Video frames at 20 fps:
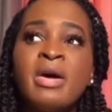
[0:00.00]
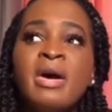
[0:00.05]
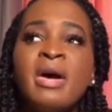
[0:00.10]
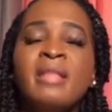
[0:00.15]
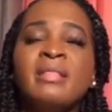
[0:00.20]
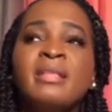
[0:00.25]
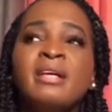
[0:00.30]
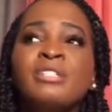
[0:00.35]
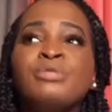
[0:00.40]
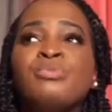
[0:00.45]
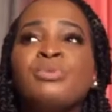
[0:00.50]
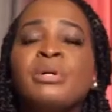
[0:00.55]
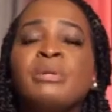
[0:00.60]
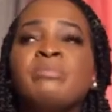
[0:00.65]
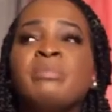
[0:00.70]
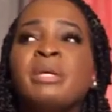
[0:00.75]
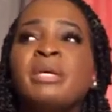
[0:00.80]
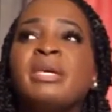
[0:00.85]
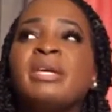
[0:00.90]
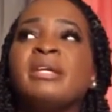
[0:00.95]
And that's what
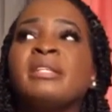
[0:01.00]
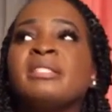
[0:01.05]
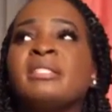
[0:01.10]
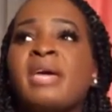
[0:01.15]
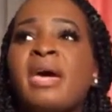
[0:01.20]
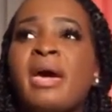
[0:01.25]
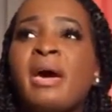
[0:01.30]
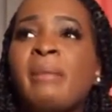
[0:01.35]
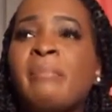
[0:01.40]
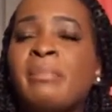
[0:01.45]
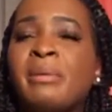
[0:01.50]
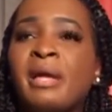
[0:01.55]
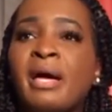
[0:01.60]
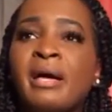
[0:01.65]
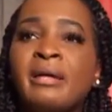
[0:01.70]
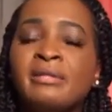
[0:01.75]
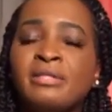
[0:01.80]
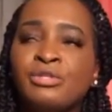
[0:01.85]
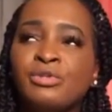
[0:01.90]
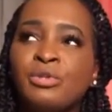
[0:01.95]
began to happen.
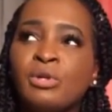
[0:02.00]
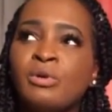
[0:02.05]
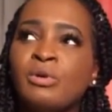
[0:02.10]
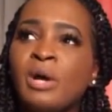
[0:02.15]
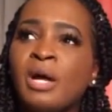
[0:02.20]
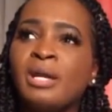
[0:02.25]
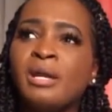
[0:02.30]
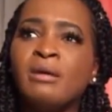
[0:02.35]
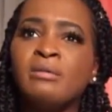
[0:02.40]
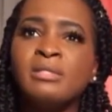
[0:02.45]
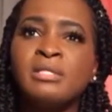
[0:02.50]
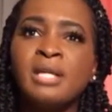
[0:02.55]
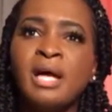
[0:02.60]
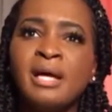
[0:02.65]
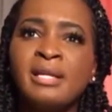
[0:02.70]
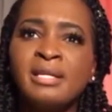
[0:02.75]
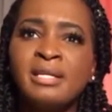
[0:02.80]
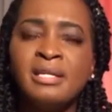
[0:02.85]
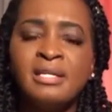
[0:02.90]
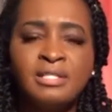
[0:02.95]
I lost
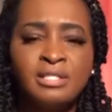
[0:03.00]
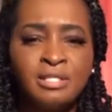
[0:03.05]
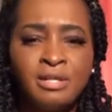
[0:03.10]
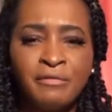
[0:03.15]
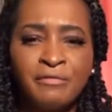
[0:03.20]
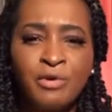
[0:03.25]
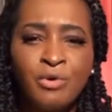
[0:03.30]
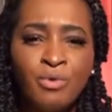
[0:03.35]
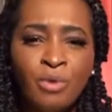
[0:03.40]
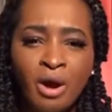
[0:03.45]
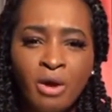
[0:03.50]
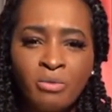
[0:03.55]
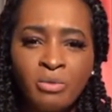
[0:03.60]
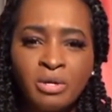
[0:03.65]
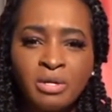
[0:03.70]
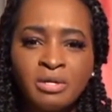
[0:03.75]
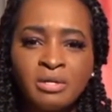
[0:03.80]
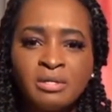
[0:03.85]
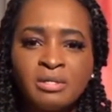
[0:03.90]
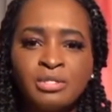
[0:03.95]
identity of who I
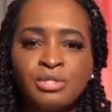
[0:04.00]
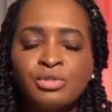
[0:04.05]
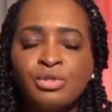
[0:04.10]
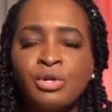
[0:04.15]
was.